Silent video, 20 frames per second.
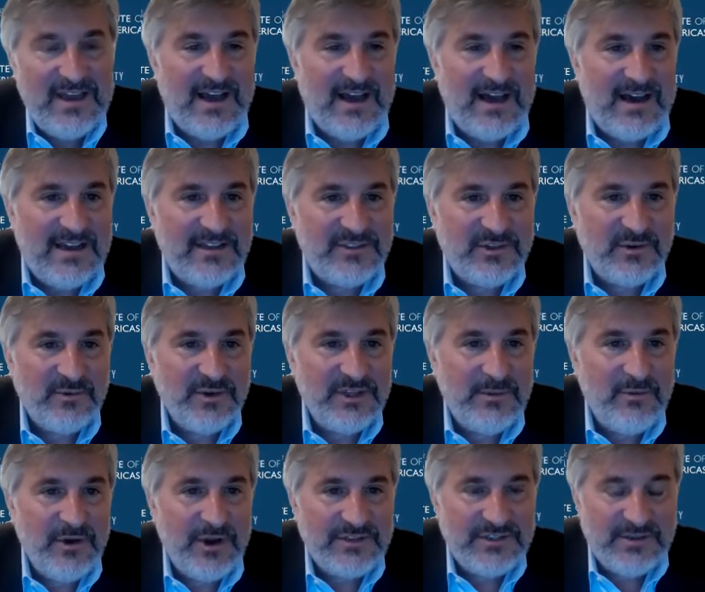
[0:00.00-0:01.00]
and so really
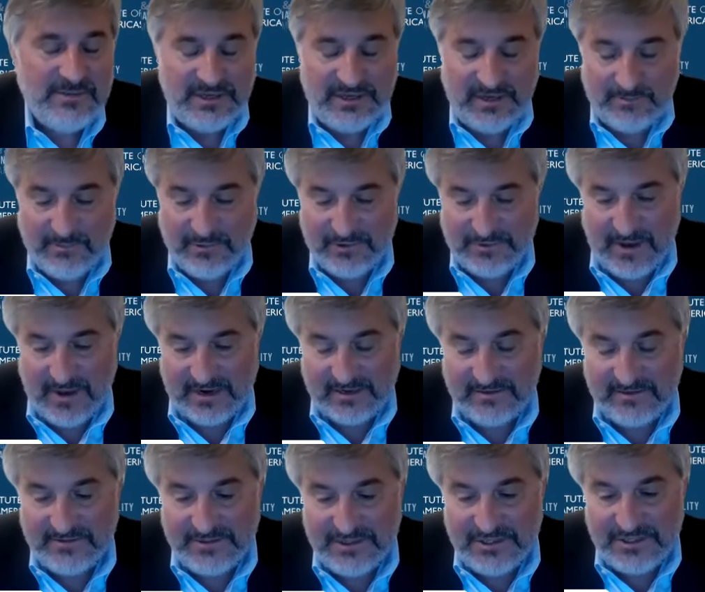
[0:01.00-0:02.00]
brings some unique
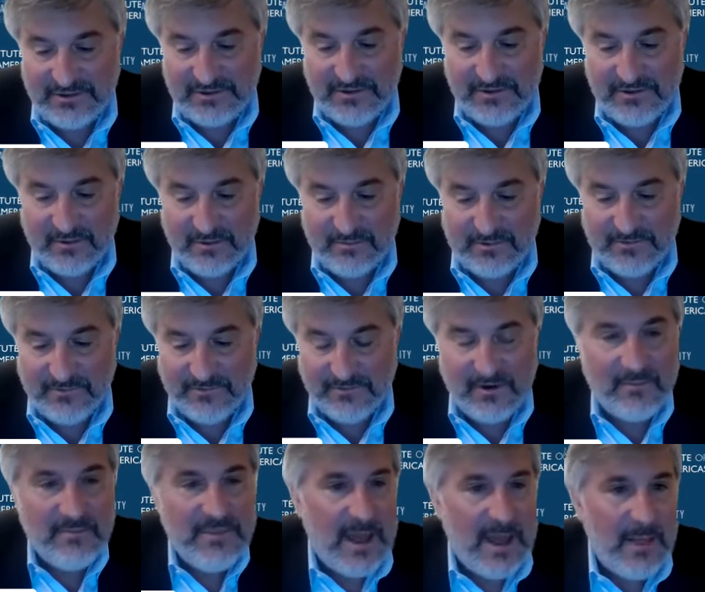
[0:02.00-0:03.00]
perspectives to geothermal
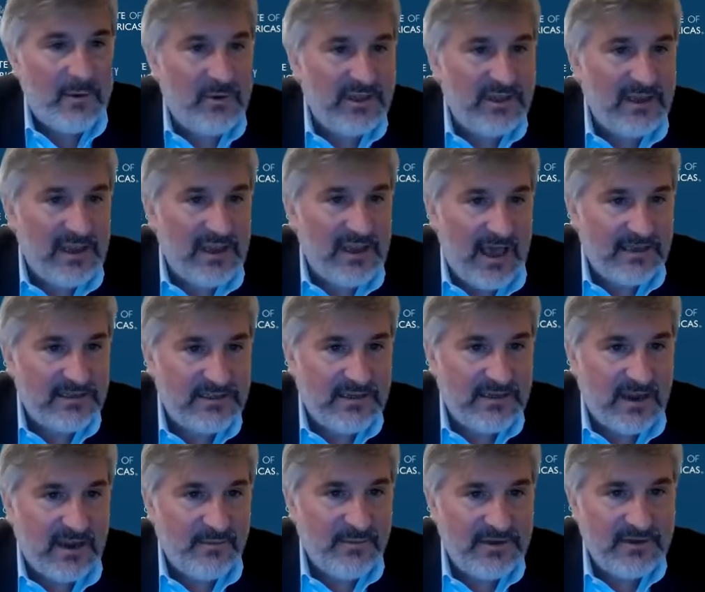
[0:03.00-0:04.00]
from that oil and gas
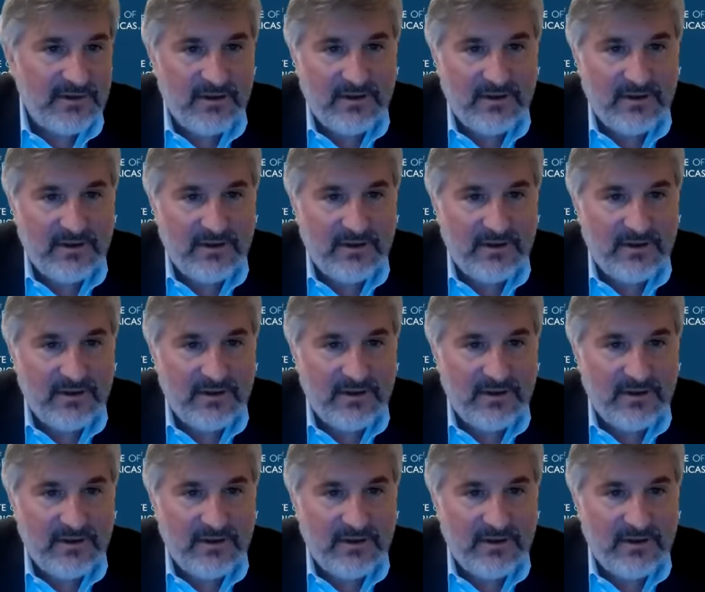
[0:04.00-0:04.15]
segment